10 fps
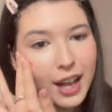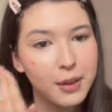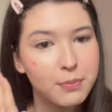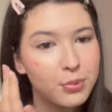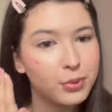I
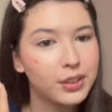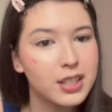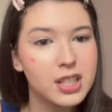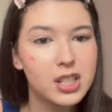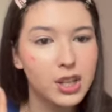put
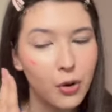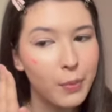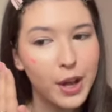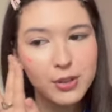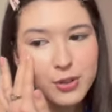so
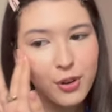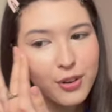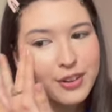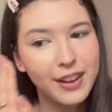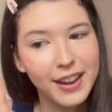much
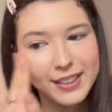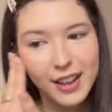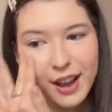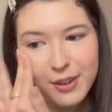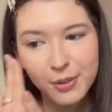on and
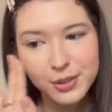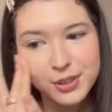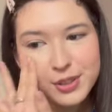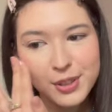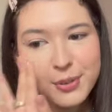I was
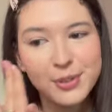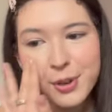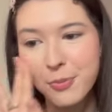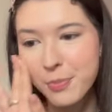so